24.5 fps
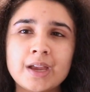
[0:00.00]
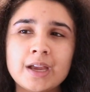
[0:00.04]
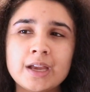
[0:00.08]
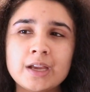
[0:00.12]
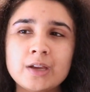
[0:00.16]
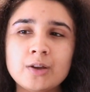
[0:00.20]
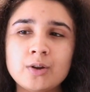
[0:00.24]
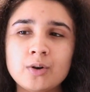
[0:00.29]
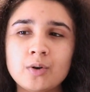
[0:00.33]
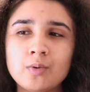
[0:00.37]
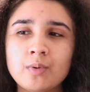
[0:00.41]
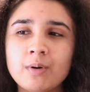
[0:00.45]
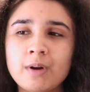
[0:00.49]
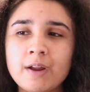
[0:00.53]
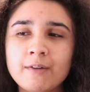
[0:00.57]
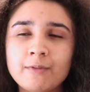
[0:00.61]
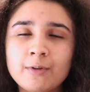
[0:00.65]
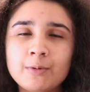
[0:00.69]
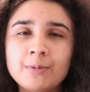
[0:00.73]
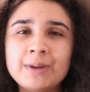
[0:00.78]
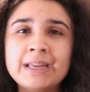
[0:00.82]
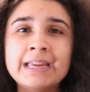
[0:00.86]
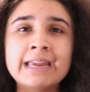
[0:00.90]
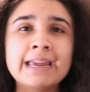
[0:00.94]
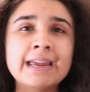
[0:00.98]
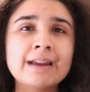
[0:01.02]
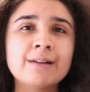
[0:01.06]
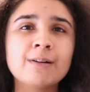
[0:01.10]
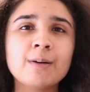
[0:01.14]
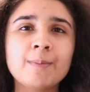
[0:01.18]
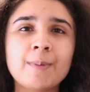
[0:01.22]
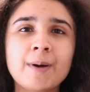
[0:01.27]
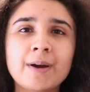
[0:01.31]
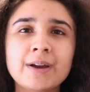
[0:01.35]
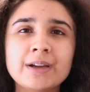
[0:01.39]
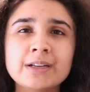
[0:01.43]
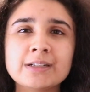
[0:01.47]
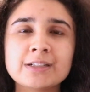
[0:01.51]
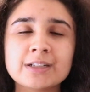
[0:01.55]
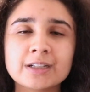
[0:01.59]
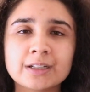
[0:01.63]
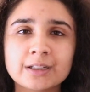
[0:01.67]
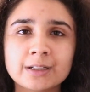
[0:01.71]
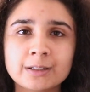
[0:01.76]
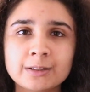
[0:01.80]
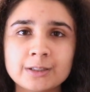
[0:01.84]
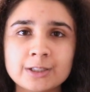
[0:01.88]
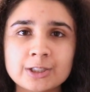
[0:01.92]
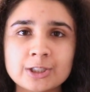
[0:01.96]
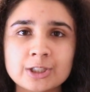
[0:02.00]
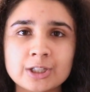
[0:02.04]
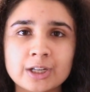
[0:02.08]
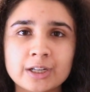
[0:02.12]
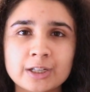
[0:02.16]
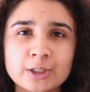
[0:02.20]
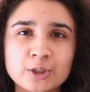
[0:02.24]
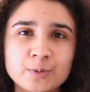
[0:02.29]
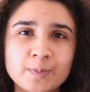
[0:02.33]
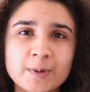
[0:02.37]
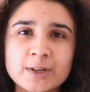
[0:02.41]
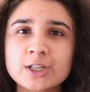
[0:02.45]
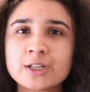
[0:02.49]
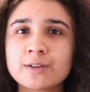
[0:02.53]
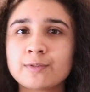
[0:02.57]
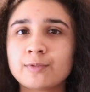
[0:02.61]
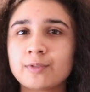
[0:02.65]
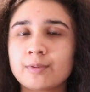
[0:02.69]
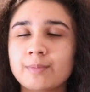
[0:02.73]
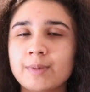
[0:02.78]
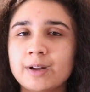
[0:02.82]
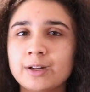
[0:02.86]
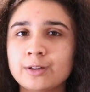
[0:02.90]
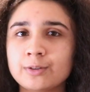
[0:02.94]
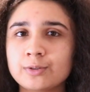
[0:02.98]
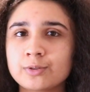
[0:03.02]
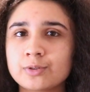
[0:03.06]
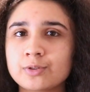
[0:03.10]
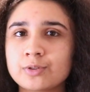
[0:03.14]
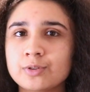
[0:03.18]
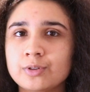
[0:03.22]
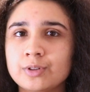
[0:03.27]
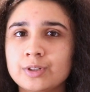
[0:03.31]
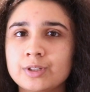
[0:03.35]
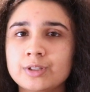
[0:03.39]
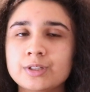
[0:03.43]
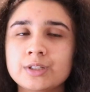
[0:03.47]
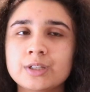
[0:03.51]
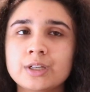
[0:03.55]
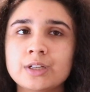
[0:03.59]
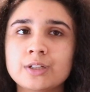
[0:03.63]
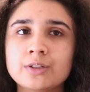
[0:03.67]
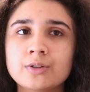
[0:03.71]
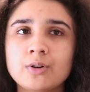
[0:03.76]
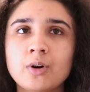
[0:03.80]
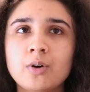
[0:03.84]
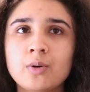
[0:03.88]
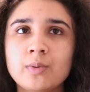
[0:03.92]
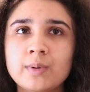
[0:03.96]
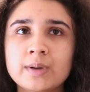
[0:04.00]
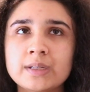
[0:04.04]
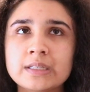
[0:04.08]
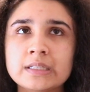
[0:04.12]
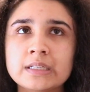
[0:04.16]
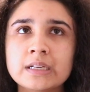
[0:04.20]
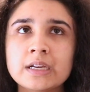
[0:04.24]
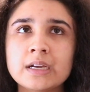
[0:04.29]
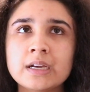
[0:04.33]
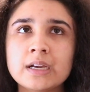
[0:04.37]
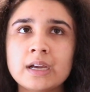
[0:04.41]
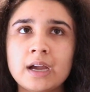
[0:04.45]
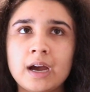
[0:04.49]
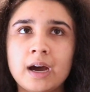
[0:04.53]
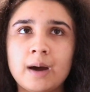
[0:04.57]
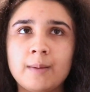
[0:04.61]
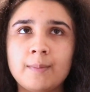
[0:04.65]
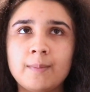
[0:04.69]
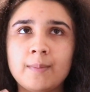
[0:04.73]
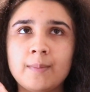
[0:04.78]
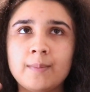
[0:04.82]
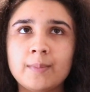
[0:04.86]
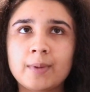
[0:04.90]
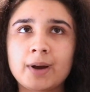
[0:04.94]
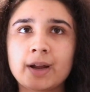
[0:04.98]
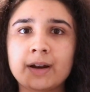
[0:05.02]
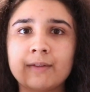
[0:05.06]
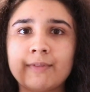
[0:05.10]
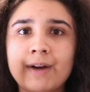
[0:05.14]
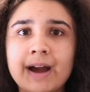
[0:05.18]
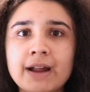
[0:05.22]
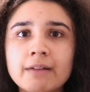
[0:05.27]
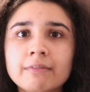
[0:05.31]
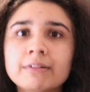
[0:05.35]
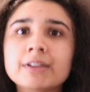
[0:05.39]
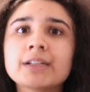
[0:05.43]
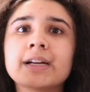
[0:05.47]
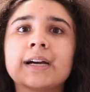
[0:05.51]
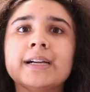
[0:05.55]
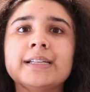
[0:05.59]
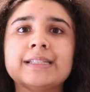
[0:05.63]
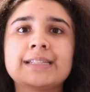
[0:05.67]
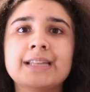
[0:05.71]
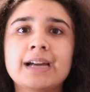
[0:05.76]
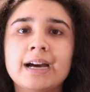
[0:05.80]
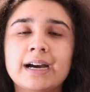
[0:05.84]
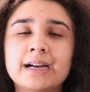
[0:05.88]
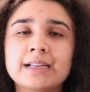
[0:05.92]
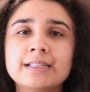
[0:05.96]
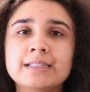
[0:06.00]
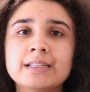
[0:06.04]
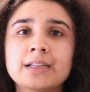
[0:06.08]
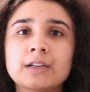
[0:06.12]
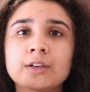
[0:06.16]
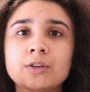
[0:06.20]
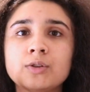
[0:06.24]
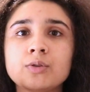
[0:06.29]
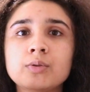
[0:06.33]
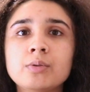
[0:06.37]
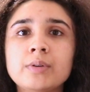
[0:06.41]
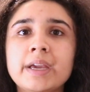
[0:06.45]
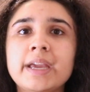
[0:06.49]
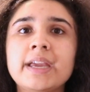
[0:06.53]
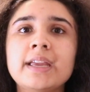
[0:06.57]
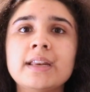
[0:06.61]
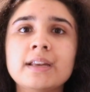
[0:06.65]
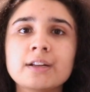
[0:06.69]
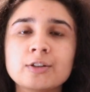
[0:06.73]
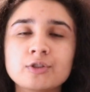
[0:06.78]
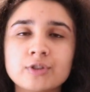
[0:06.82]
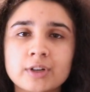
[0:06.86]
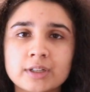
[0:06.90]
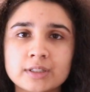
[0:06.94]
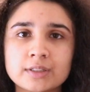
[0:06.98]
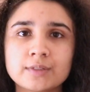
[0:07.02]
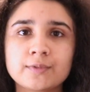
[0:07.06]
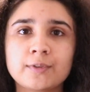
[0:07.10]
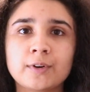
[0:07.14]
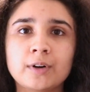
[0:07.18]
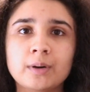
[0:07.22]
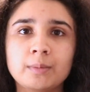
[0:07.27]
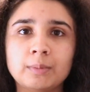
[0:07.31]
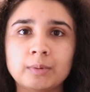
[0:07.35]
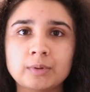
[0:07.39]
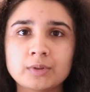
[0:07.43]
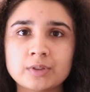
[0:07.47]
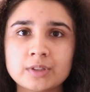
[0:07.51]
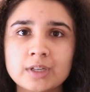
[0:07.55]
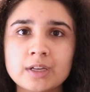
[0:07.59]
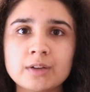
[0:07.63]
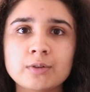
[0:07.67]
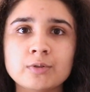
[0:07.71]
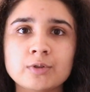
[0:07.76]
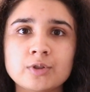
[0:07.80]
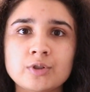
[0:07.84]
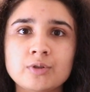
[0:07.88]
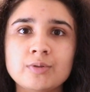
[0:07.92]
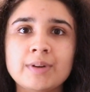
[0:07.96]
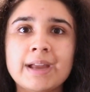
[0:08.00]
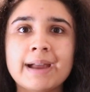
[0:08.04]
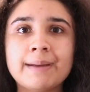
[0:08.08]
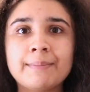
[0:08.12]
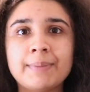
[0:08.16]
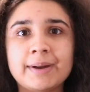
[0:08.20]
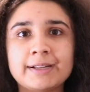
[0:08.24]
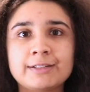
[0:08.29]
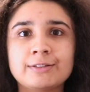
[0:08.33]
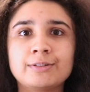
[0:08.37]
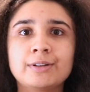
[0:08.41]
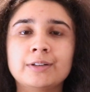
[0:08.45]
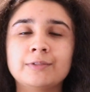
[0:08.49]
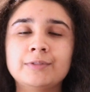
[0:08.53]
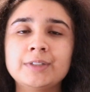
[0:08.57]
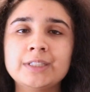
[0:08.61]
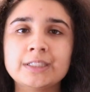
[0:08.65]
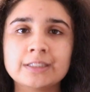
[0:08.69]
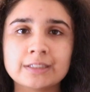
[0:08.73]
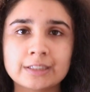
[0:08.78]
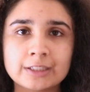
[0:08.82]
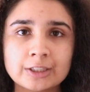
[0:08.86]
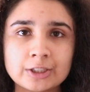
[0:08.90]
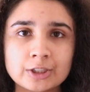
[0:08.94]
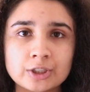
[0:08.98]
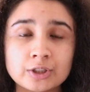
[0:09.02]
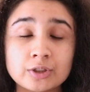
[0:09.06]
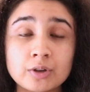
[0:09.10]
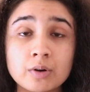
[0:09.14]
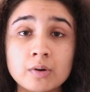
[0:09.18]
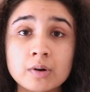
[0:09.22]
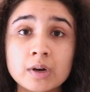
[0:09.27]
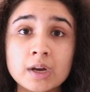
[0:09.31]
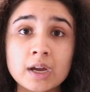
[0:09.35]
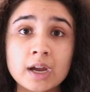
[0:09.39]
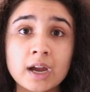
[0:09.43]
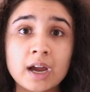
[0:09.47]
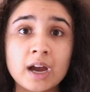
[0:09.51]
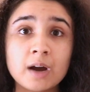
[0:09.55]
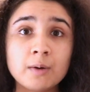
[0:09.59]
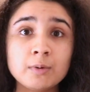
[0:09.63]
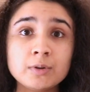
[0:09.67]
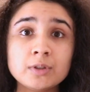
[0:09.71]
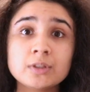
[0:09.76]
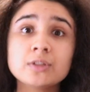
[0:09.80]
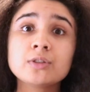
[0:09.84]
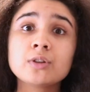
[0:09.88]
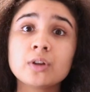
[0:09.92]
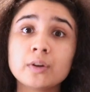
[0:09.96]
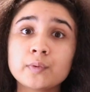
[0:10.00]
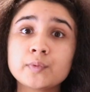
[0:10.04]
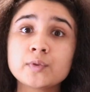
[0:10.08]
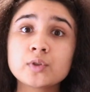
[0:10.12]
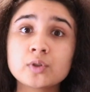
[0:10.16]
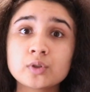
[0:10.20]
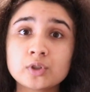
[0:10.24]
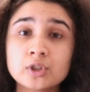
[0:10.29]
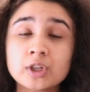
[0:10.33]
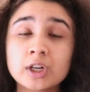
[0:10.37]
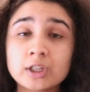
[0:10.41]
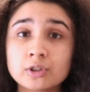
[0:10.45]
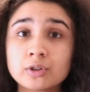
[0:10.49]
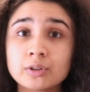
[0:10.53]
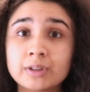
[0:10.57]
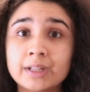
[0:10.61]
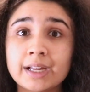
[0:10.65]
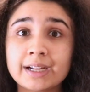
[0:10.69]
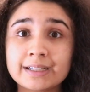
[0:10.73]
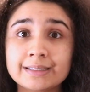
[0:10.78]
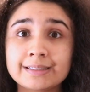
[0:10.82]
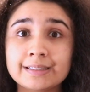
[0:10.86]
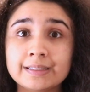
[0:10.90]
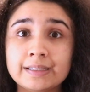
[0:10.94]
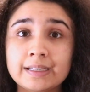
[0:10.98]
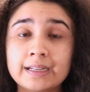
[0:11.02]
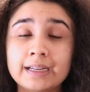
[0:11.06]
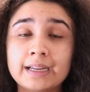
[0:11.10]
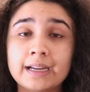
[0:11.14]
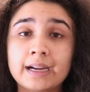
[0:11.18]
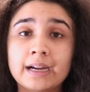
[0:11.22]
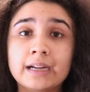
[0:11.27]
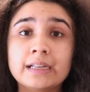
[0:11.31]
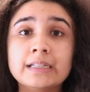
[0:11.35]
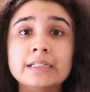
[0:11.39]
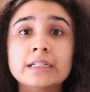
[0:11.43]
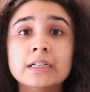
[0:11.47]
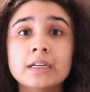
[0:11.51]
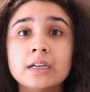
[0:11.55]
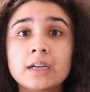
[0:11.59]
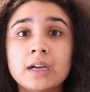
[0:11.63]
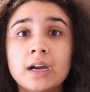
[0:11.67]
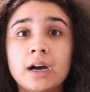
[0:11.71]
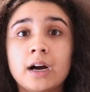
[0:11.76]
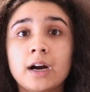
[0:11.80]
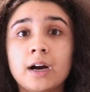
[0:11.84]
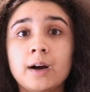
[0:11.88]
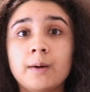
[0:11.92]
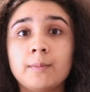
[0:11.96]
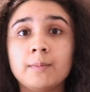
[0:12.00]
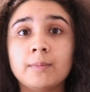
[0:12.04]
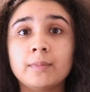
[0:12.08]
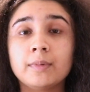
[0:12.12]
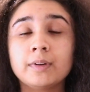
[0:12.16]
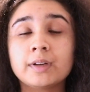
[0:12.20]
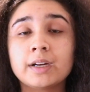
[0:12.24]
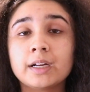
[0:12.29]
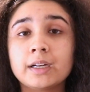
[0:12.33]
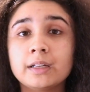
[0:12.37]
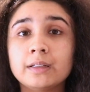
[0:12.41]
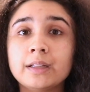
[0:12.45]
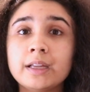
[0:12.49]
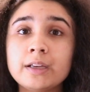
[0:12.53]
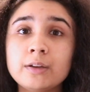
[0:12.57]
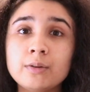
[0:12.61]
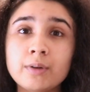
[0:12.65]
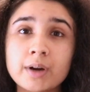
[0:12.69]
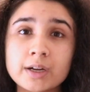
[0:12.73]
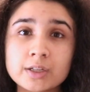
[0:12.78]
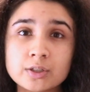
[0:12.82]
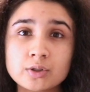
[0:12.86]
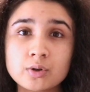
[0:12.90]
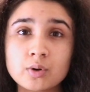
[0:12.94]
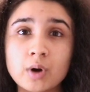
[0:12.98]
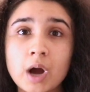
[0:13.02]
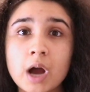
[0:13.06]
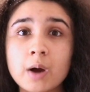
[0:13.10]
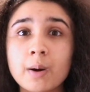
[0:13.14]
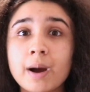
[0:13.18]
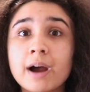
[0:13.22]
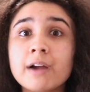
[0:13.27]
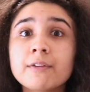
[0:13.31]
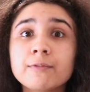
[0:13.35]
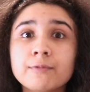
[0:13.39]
whenever we hear about intercalation, especially for medical students, it's always kind of advertised as you gain transferable skills, you get better at research. So I want to sort of touch on that today and kind of let you guys know how I